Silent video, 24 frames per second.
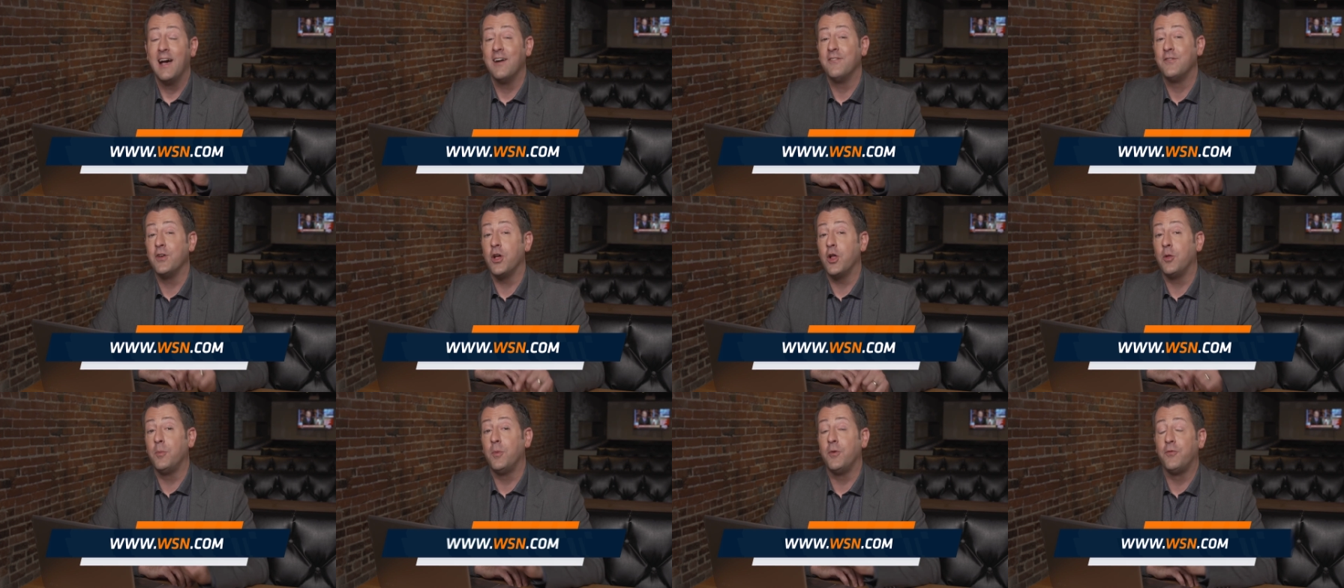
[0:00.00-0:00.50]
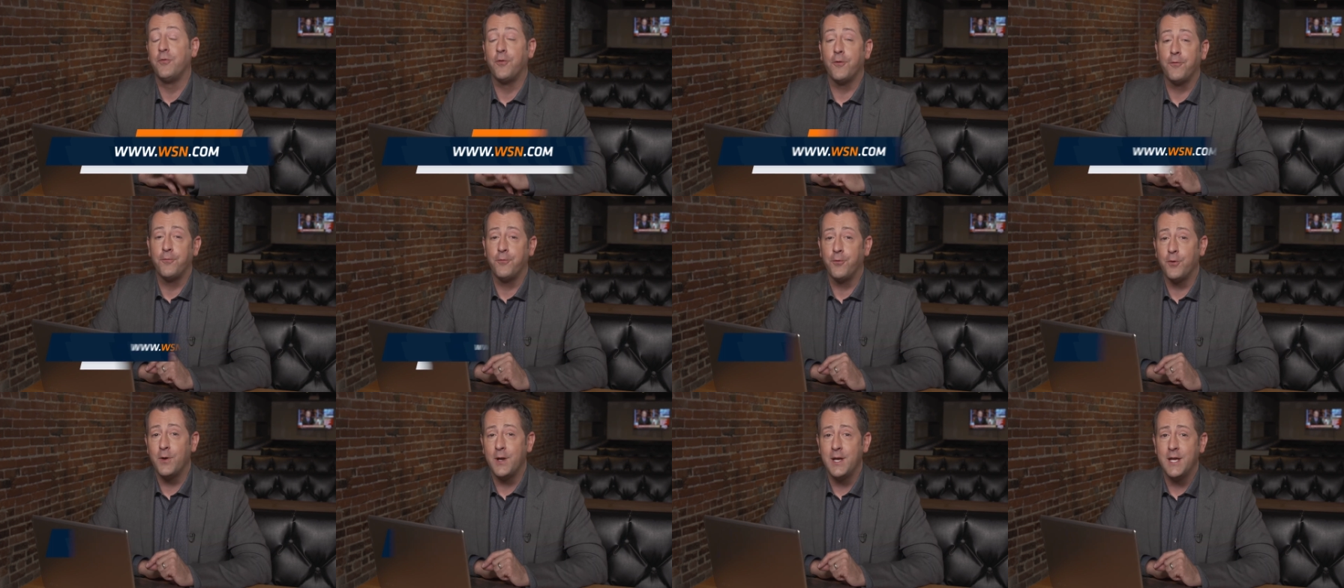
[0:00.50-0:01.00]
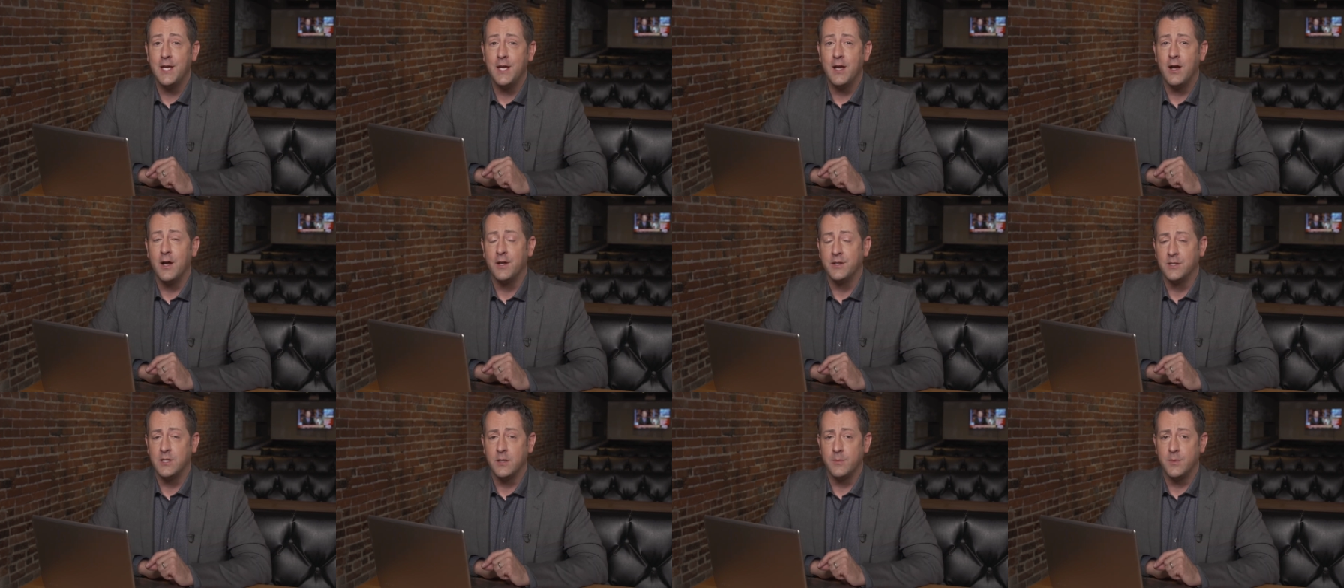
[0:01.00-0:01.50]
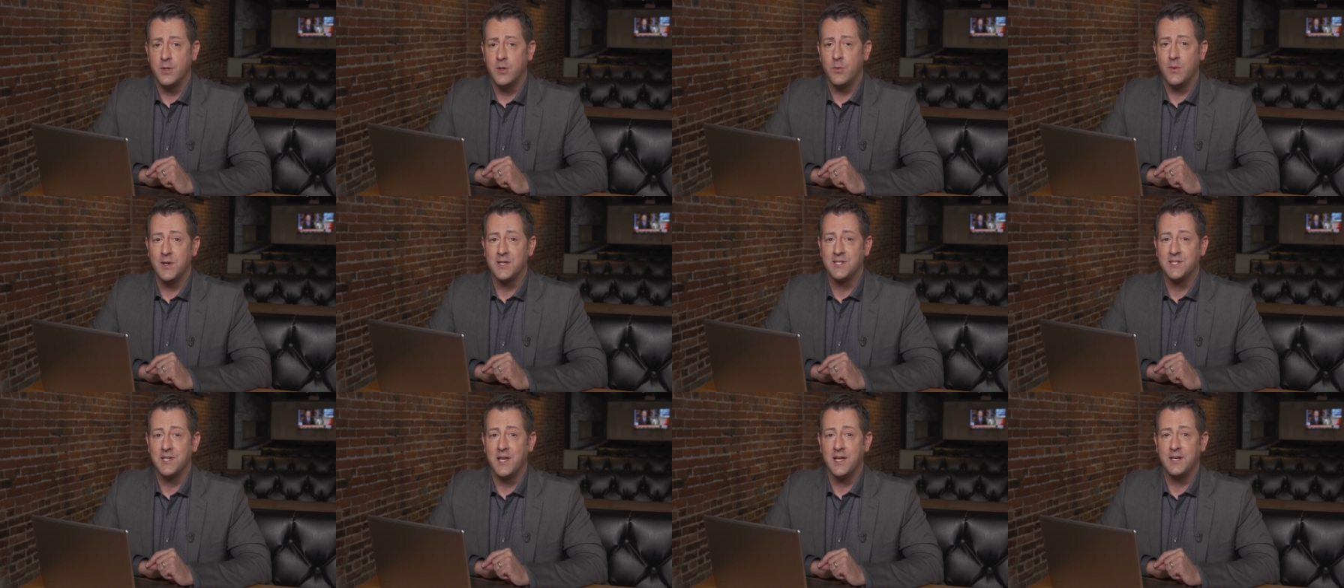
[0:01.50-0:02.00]
available for free on
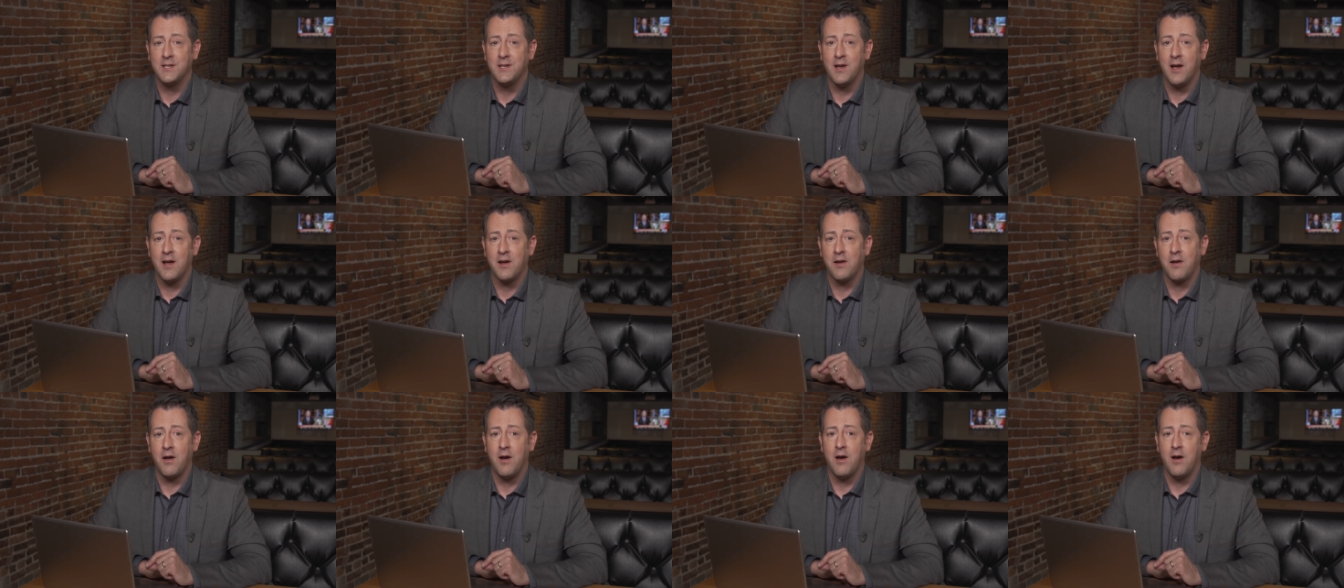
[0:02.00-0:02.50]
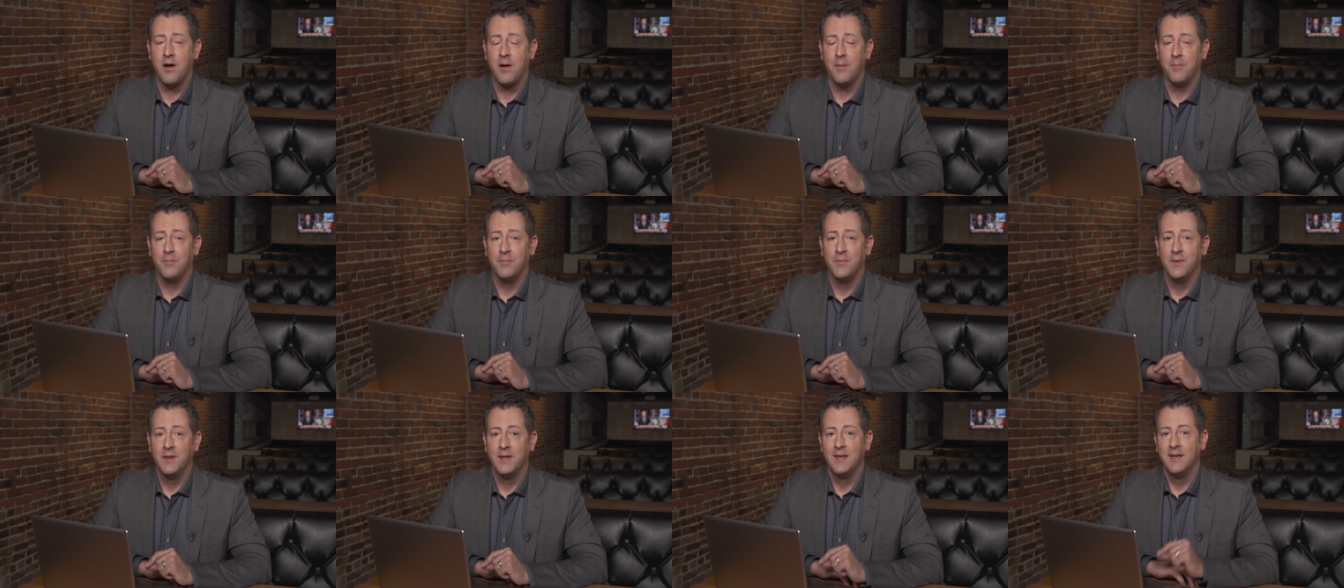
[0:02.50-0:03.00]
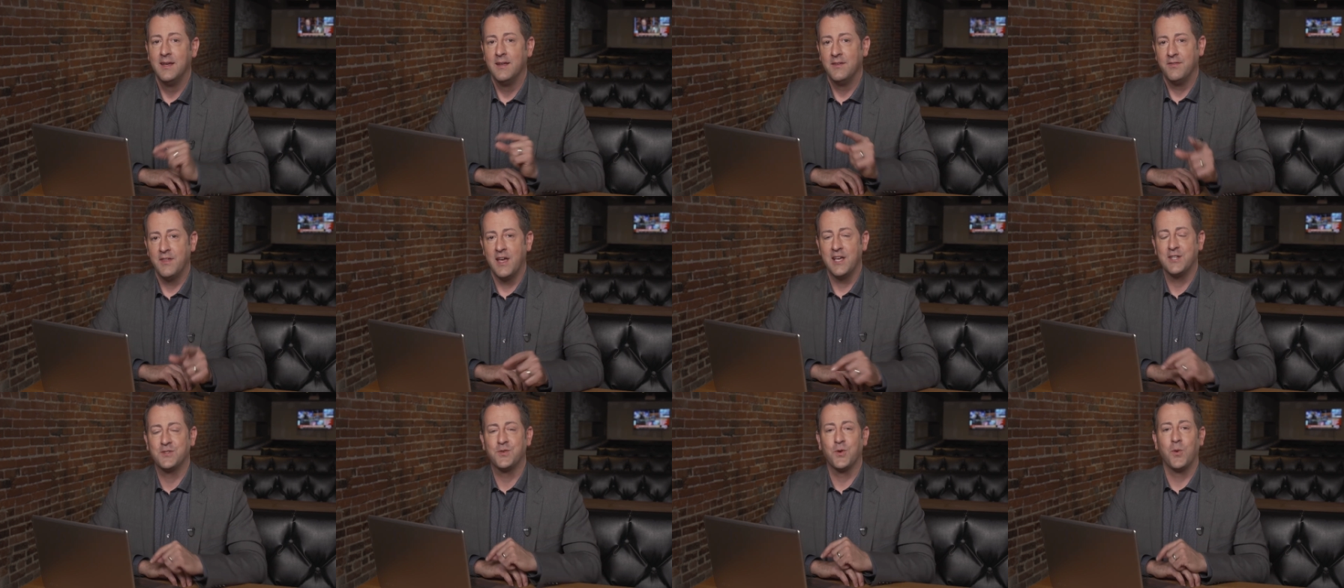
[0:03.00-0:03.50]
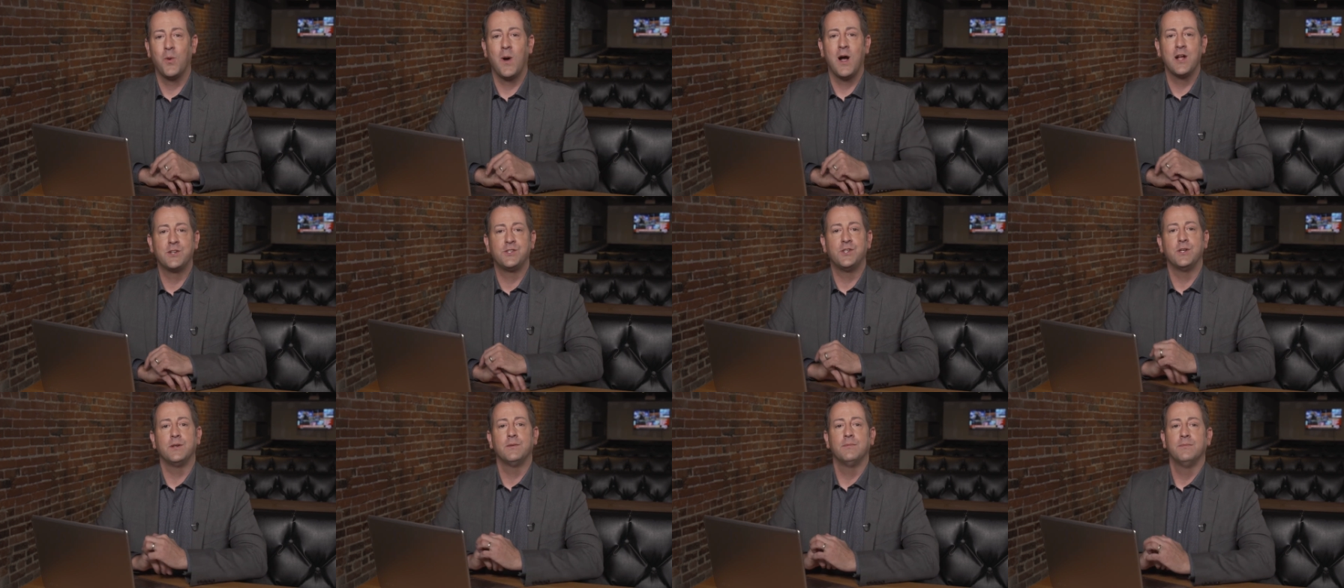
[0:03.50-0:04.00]
WSN.com. Thanks for
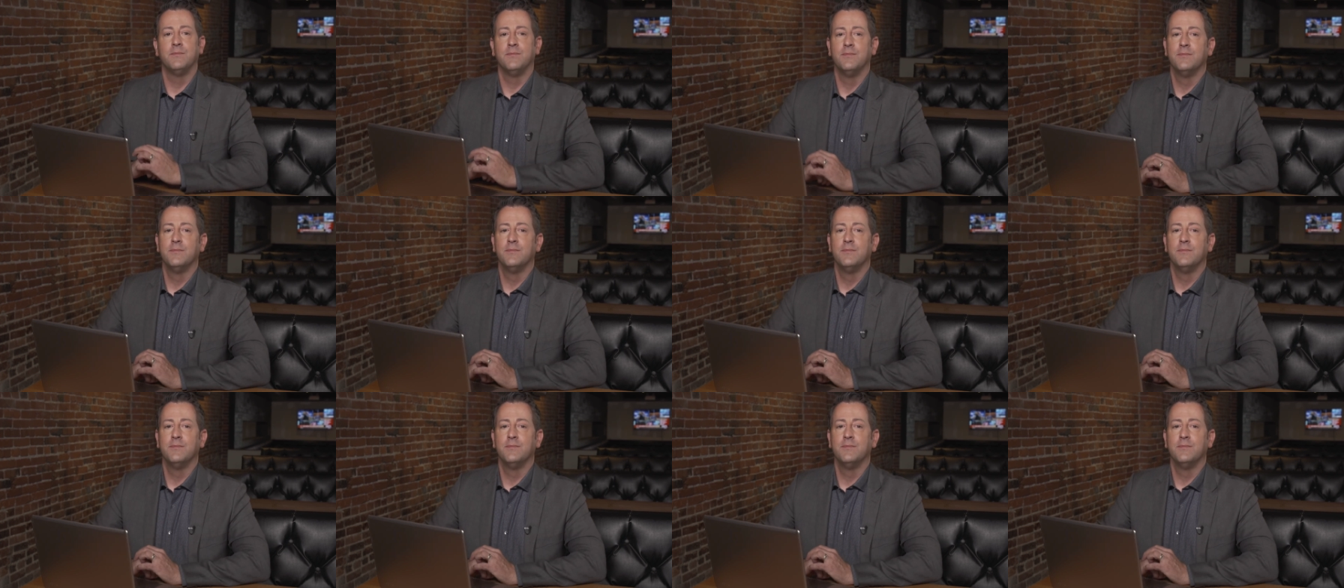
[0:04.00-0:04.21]
watching